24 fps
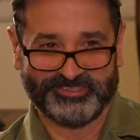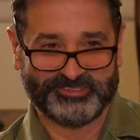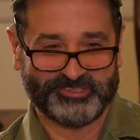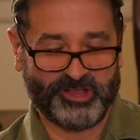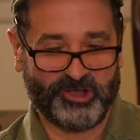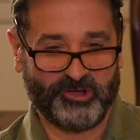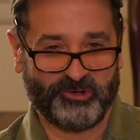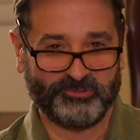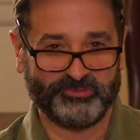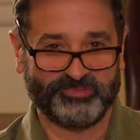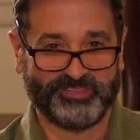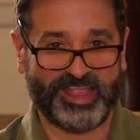
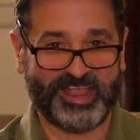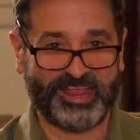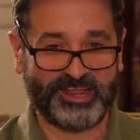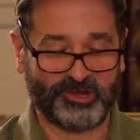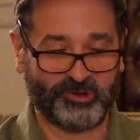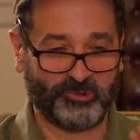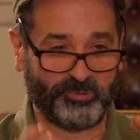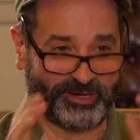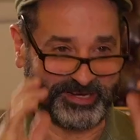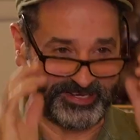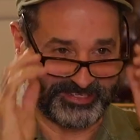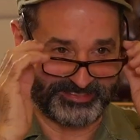So they
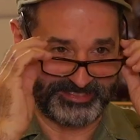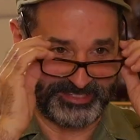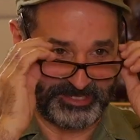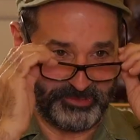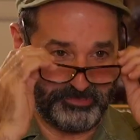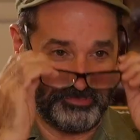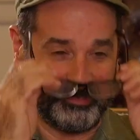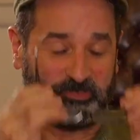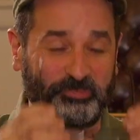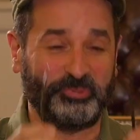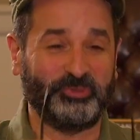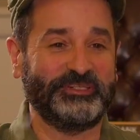
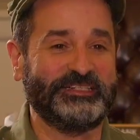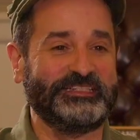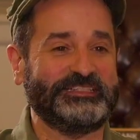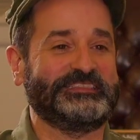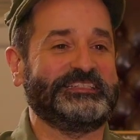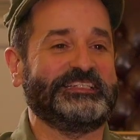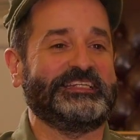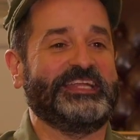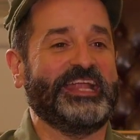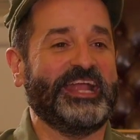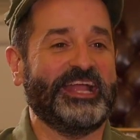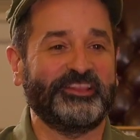quickly put it
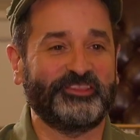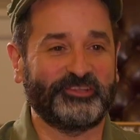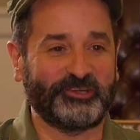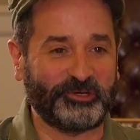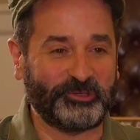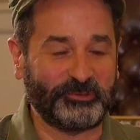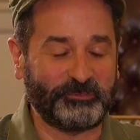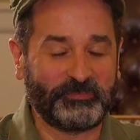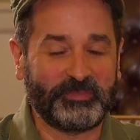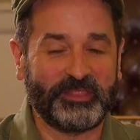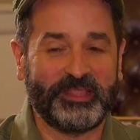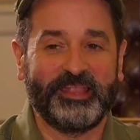
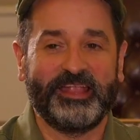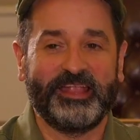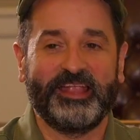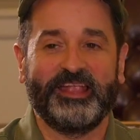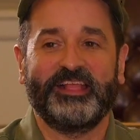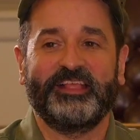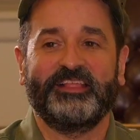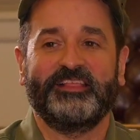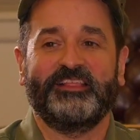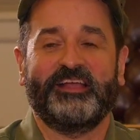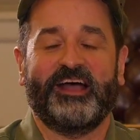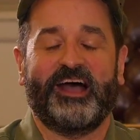together.
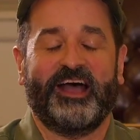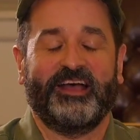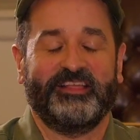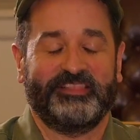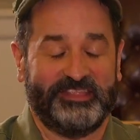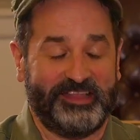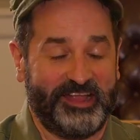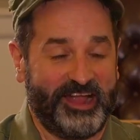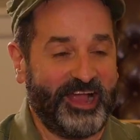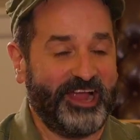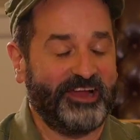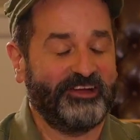
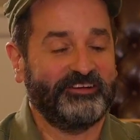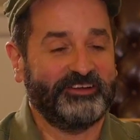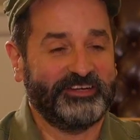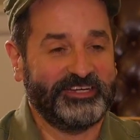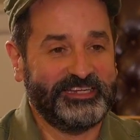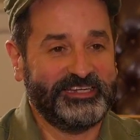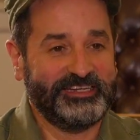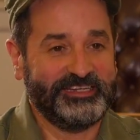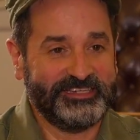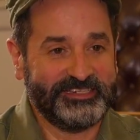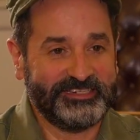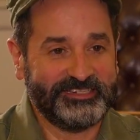The
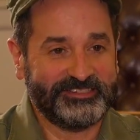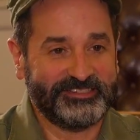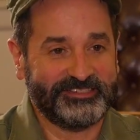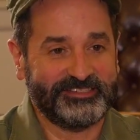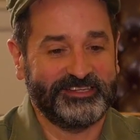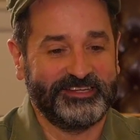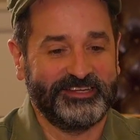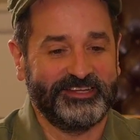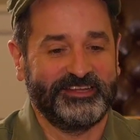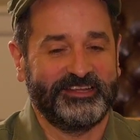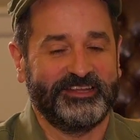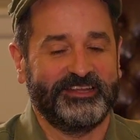irony is
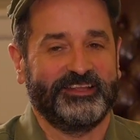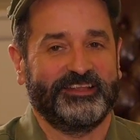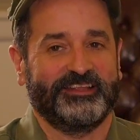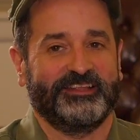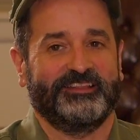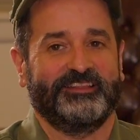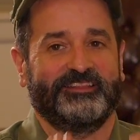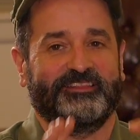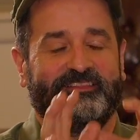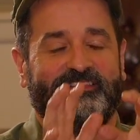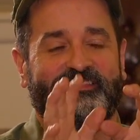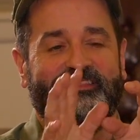
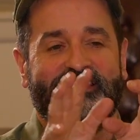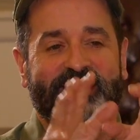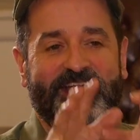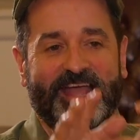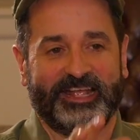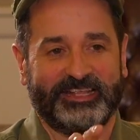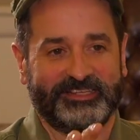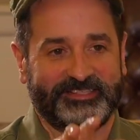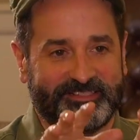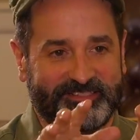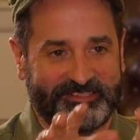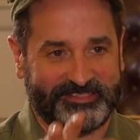
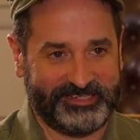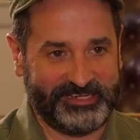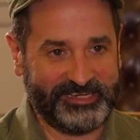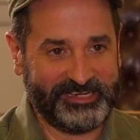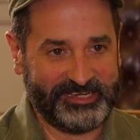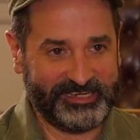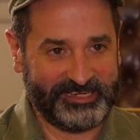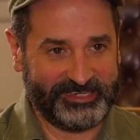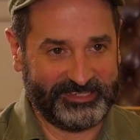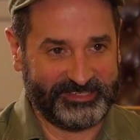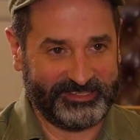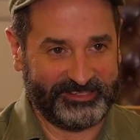that
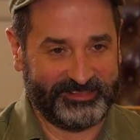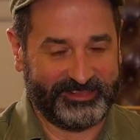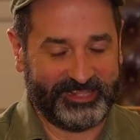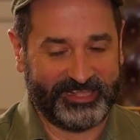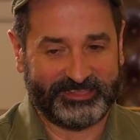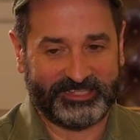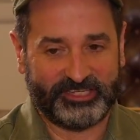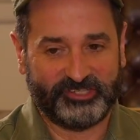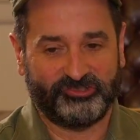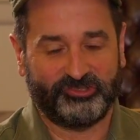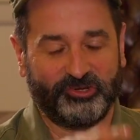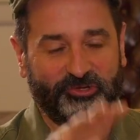scene that
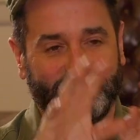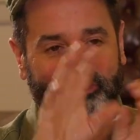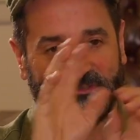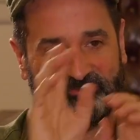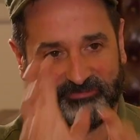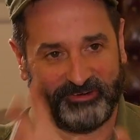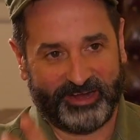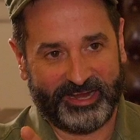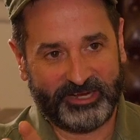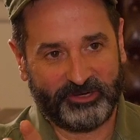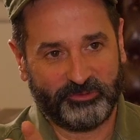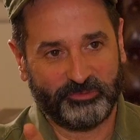they showed to
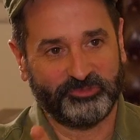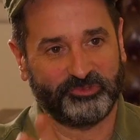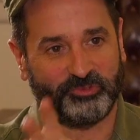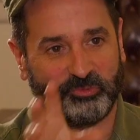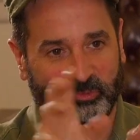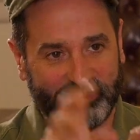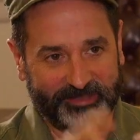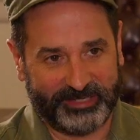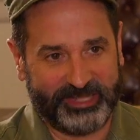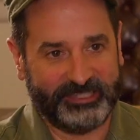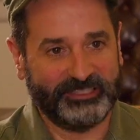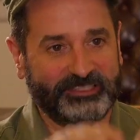Frank was the
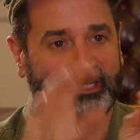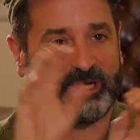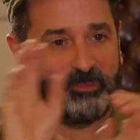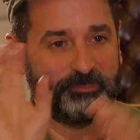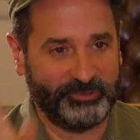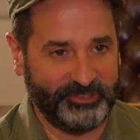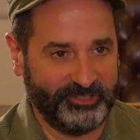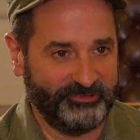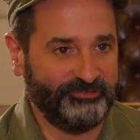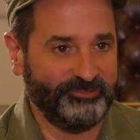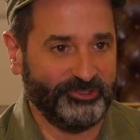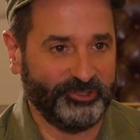one that ended up
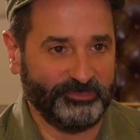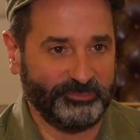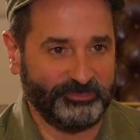in the film.